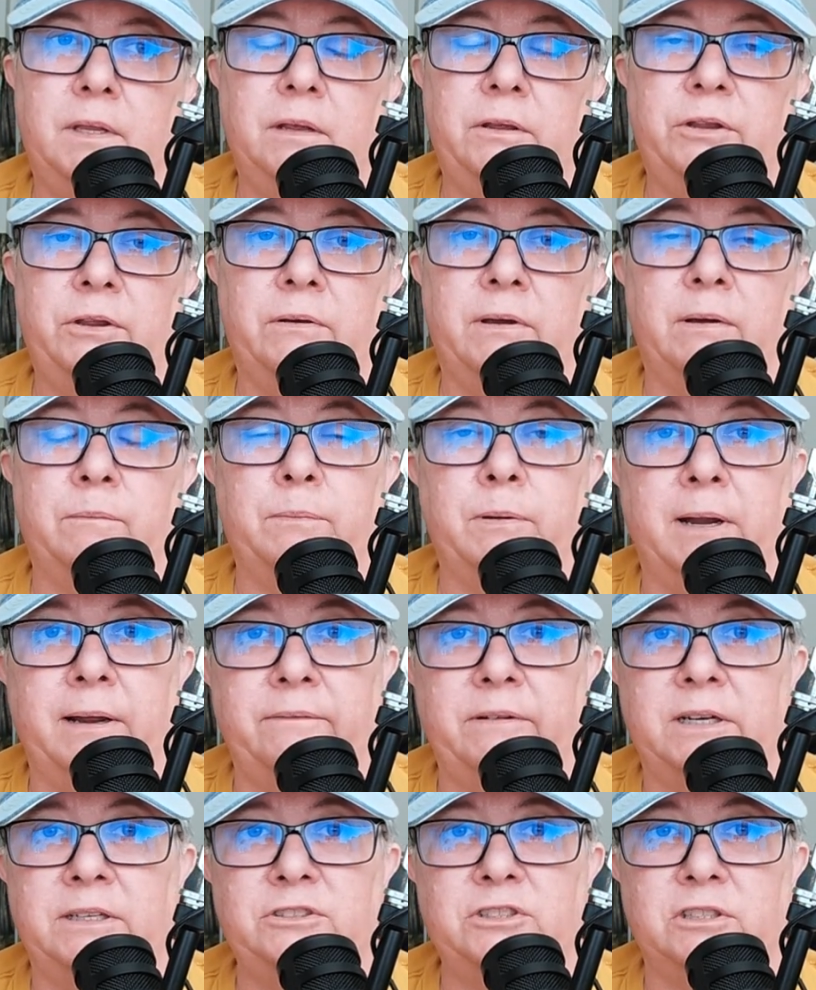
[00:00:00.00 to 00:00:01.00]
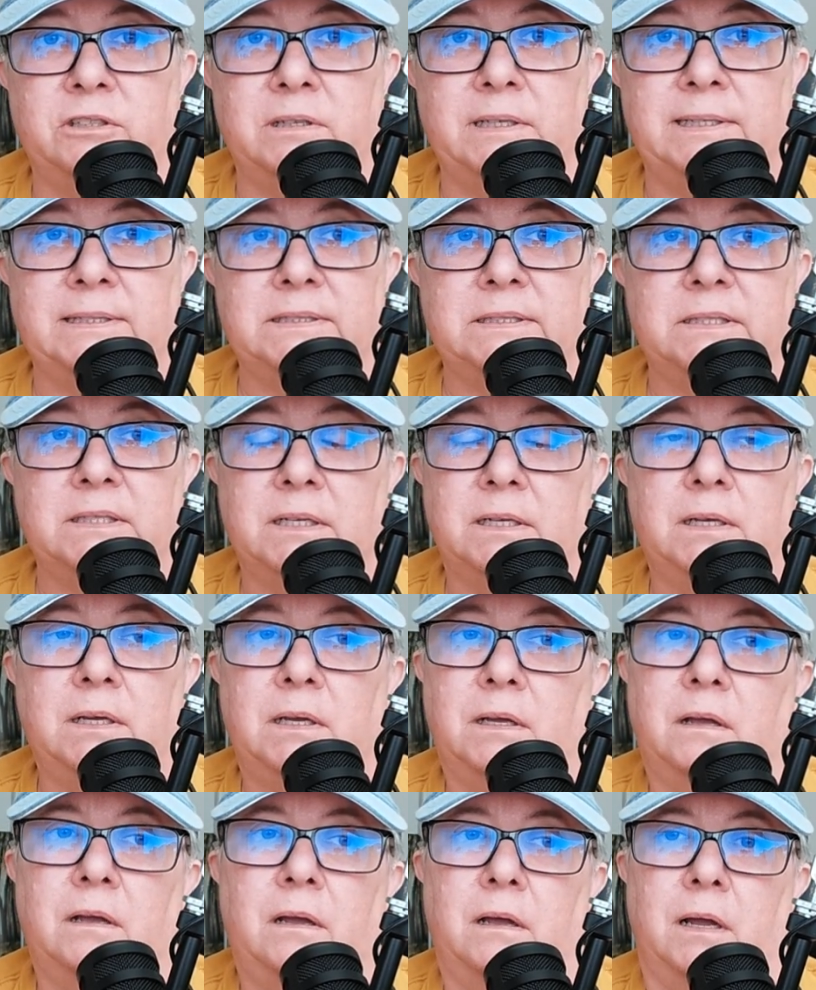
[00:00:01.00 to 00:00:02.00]
you have private insurance,
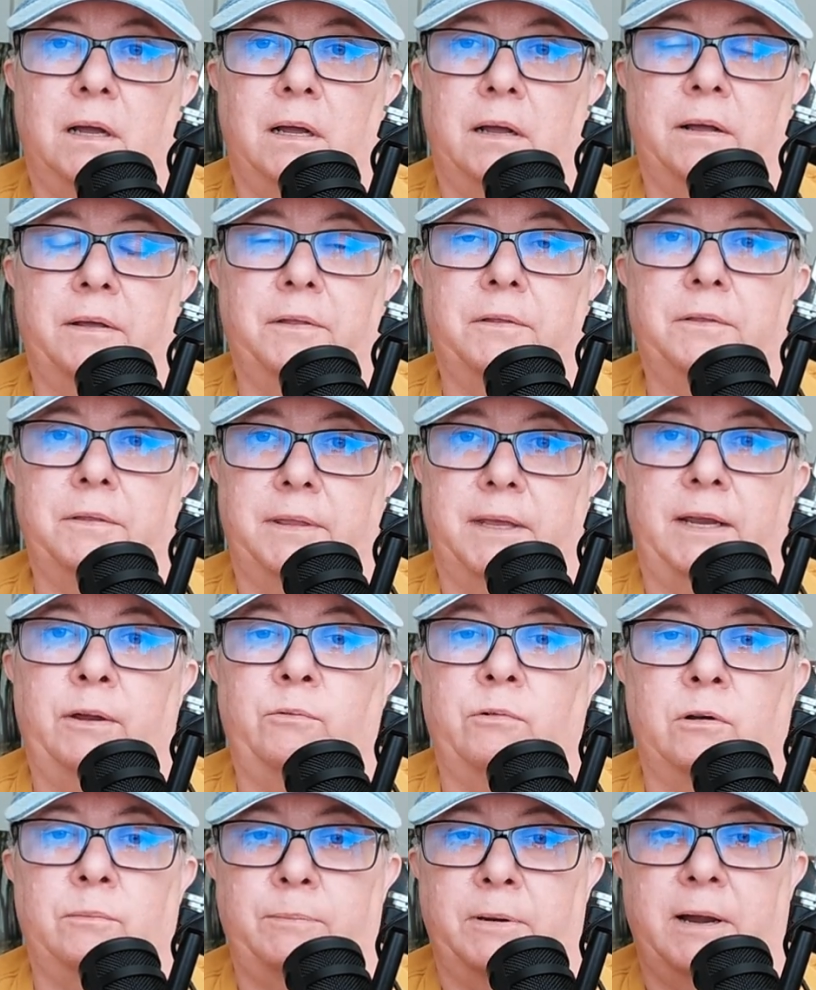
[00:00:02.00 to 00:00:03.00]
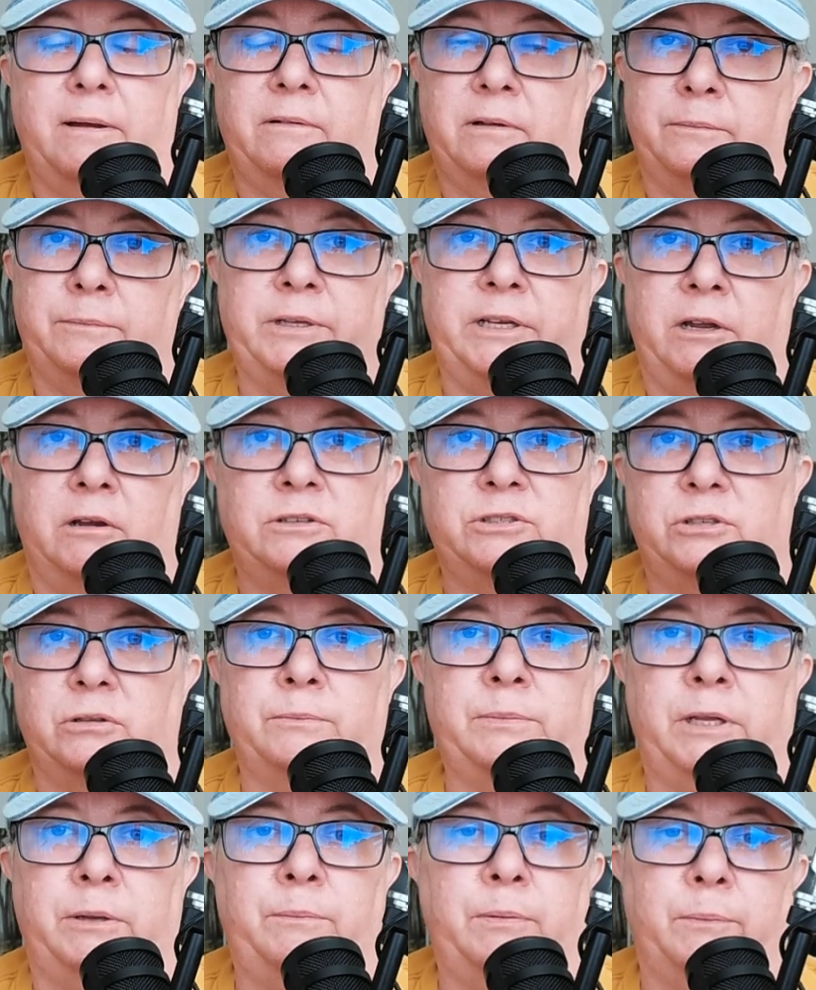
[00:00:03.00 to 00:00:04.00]
they will probably also
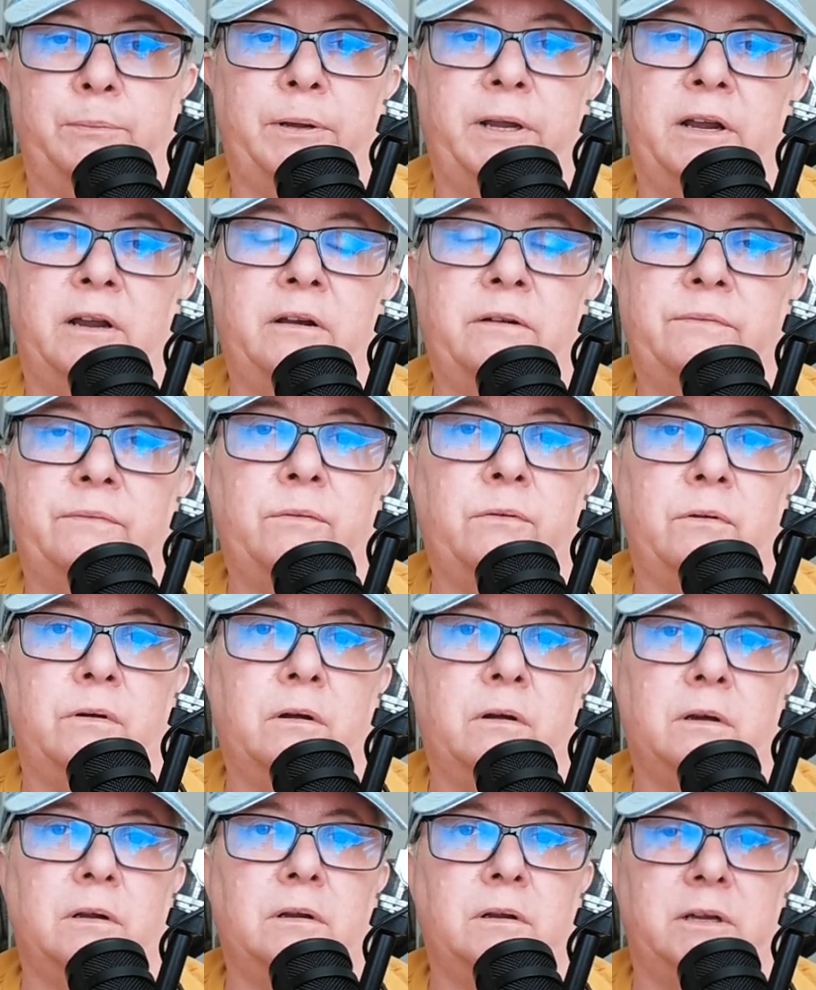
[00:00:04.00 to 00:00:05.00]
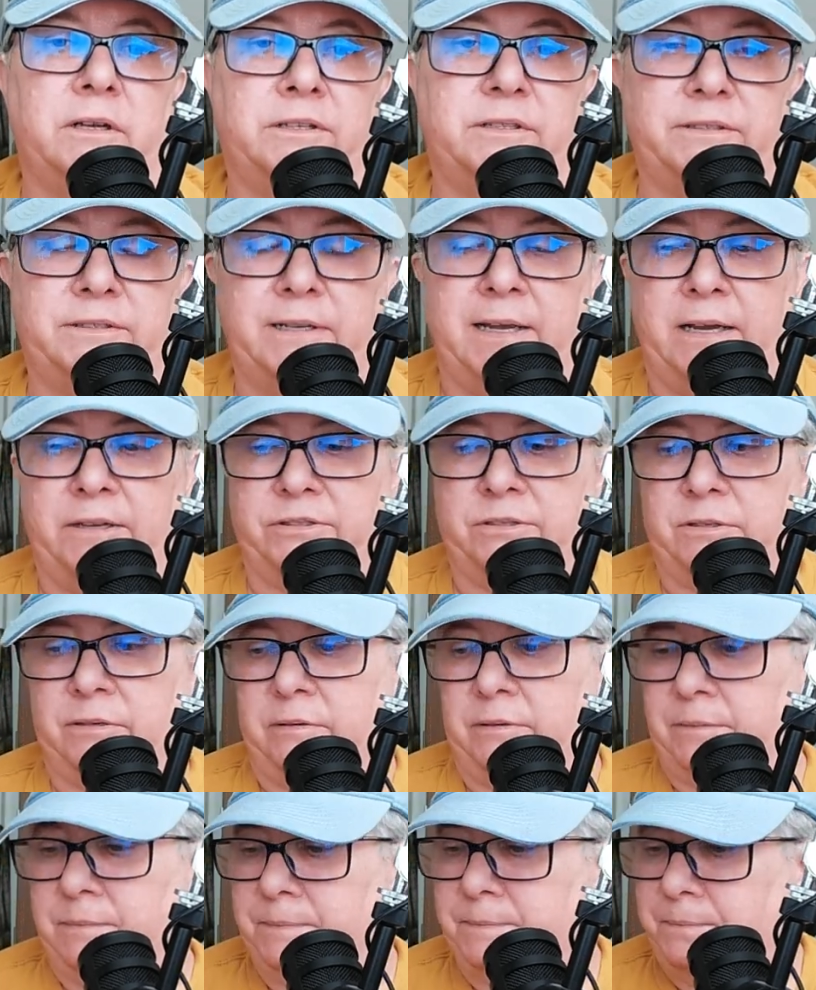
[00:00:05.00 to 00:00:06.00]
be prepared for a disaster.